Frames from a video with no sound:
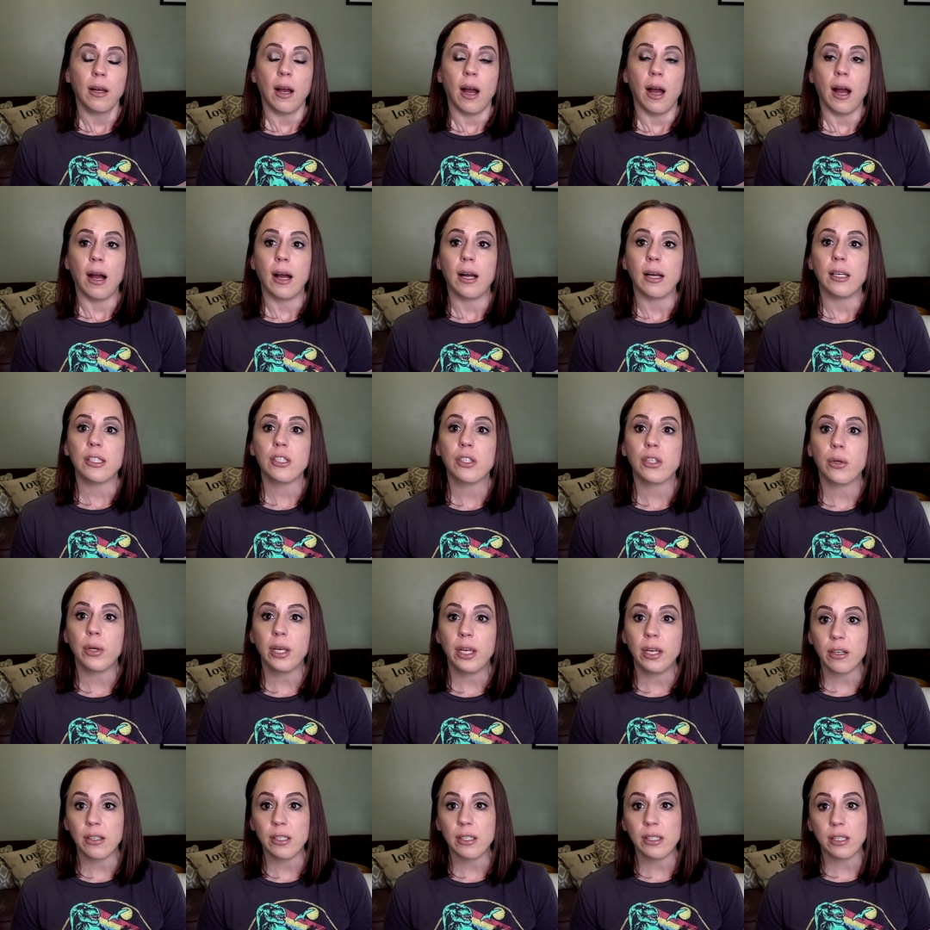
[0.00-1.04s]
Uh, so
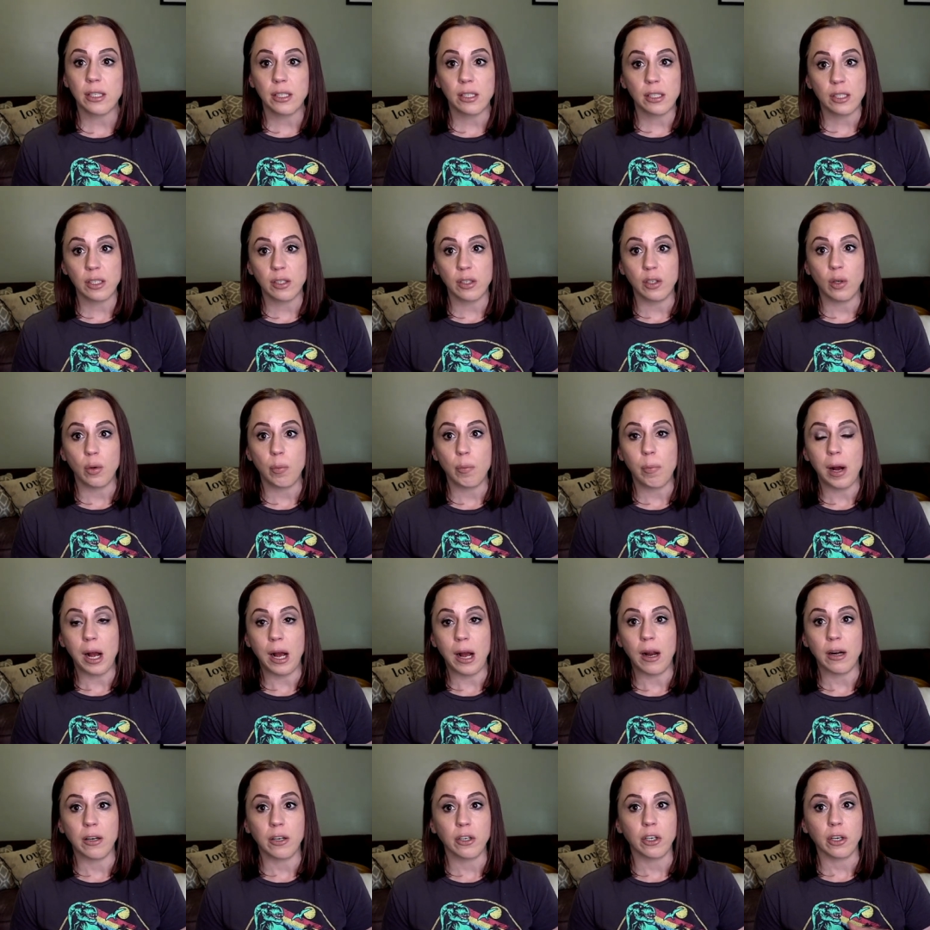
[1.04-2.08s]
here's the scoop
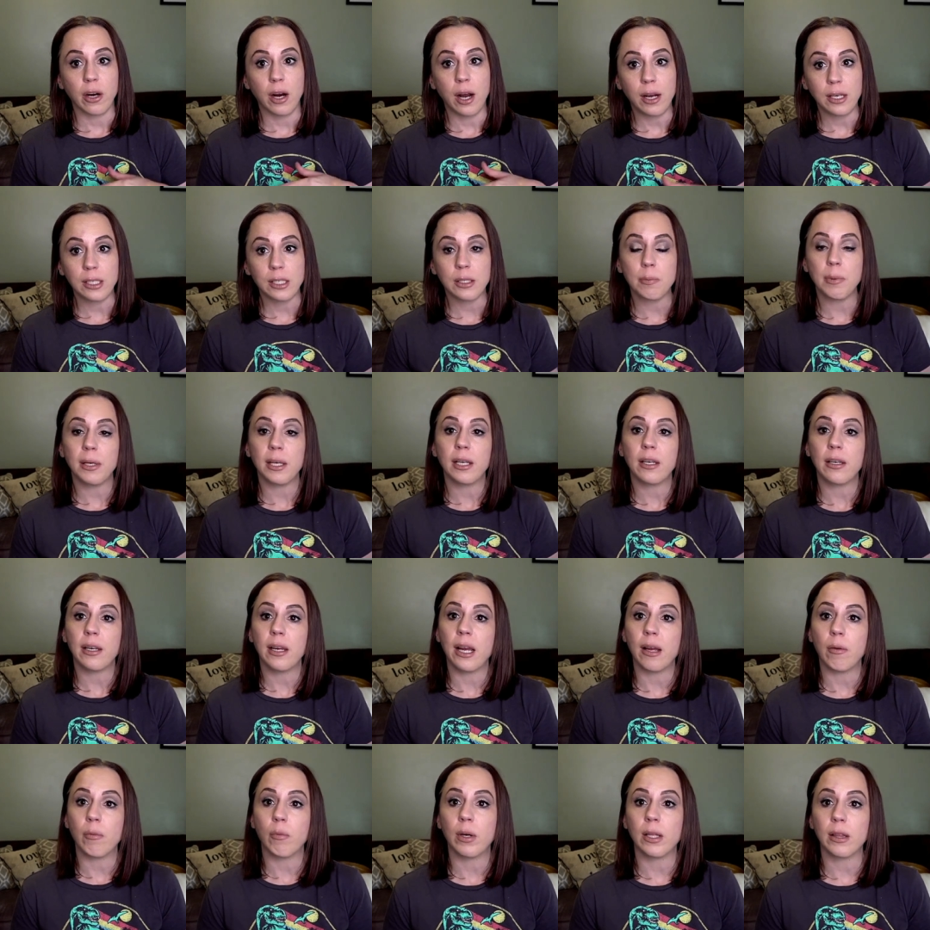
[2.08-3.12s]
on her husband
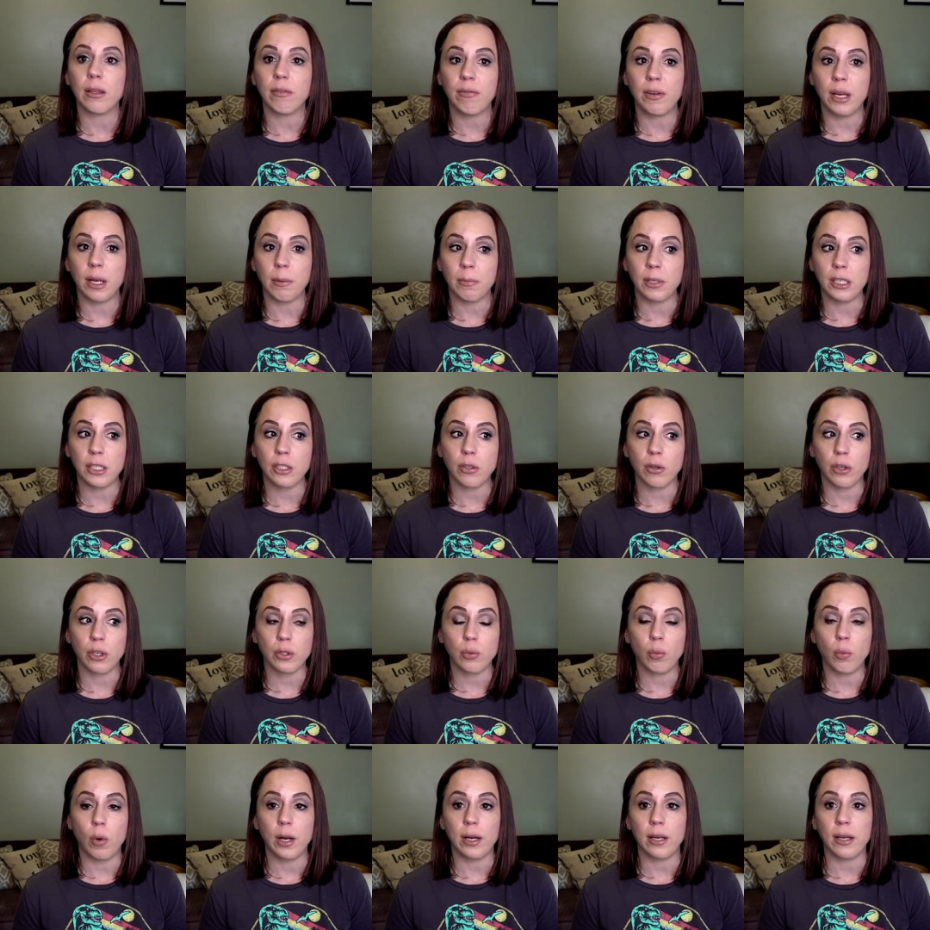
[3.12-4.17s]
and what the family
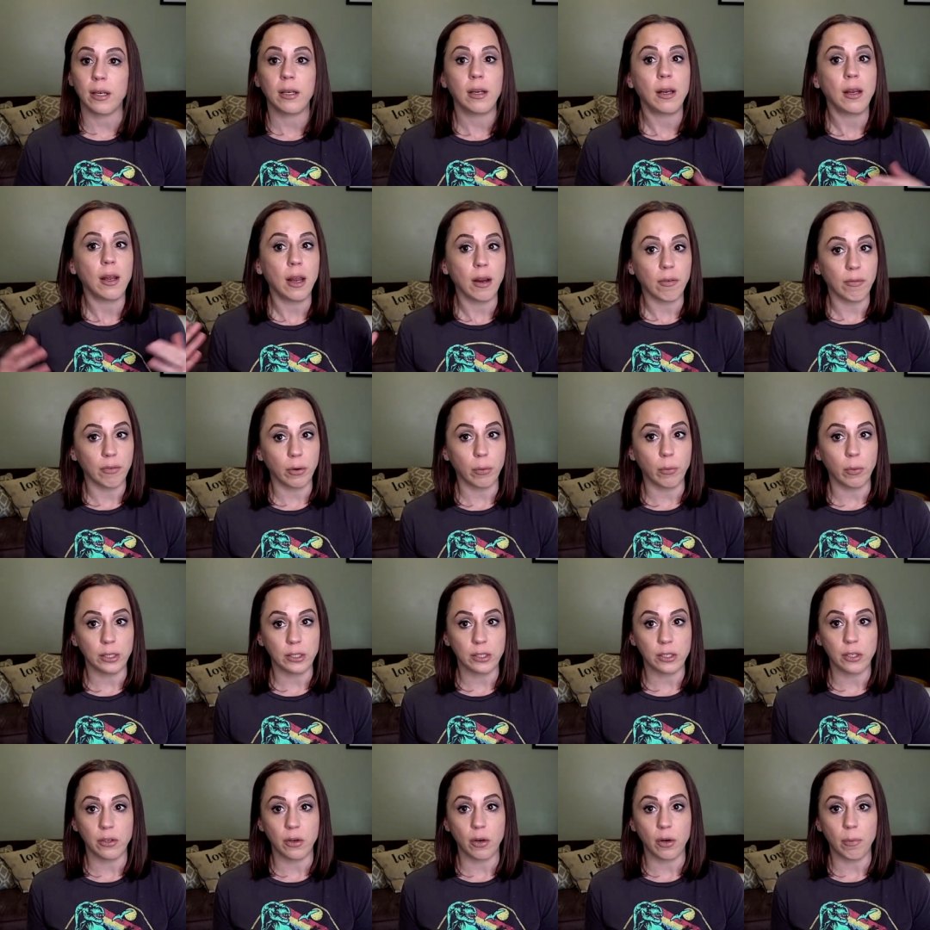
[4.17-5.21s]
source wanted everyone
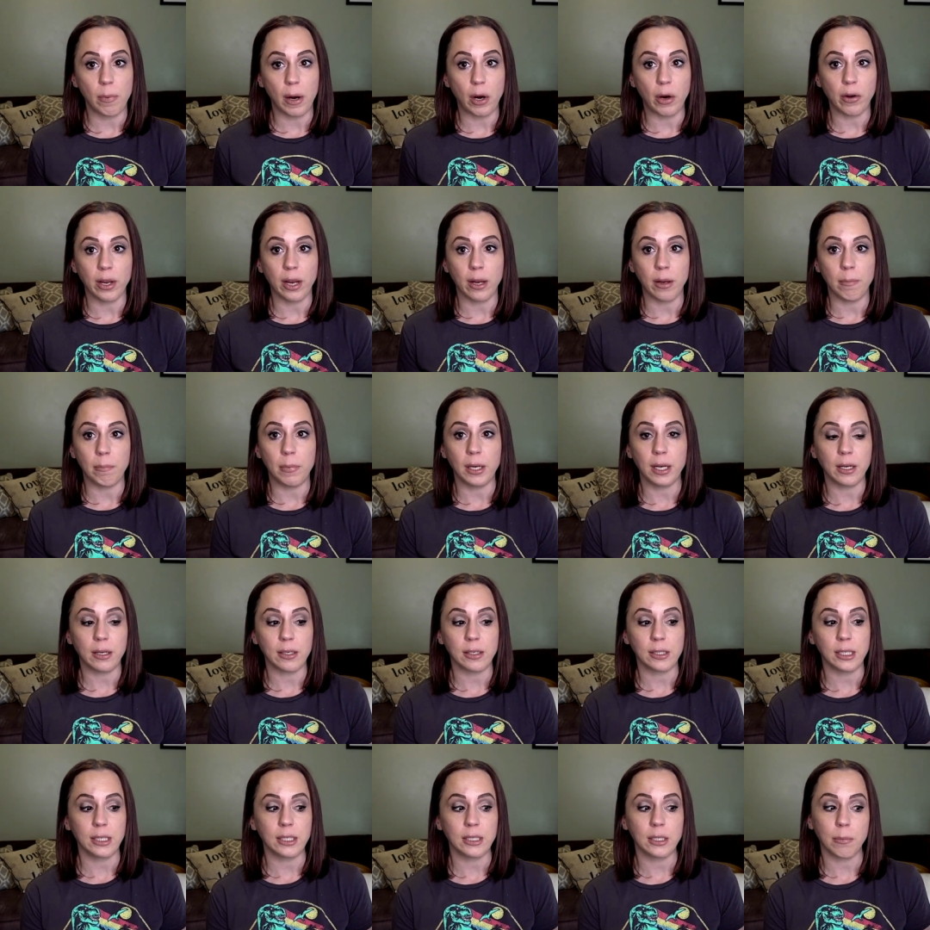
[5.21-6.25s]
to know about him,
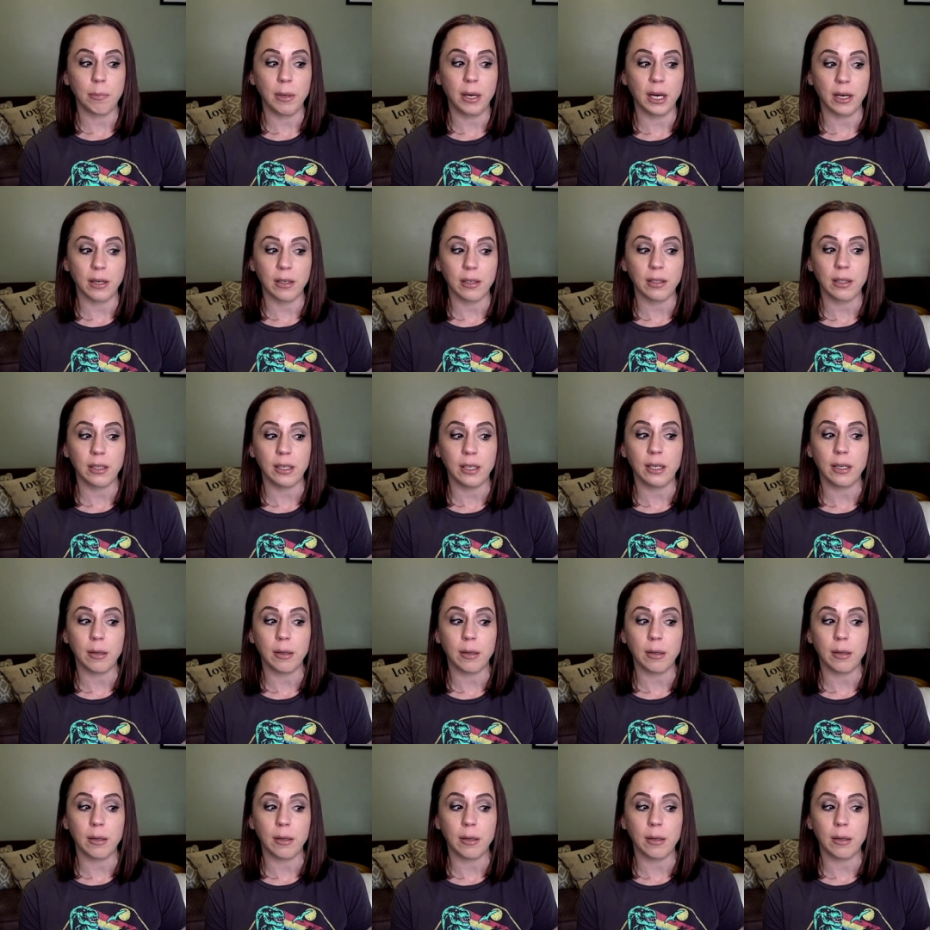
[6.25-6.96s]
because he's apparently a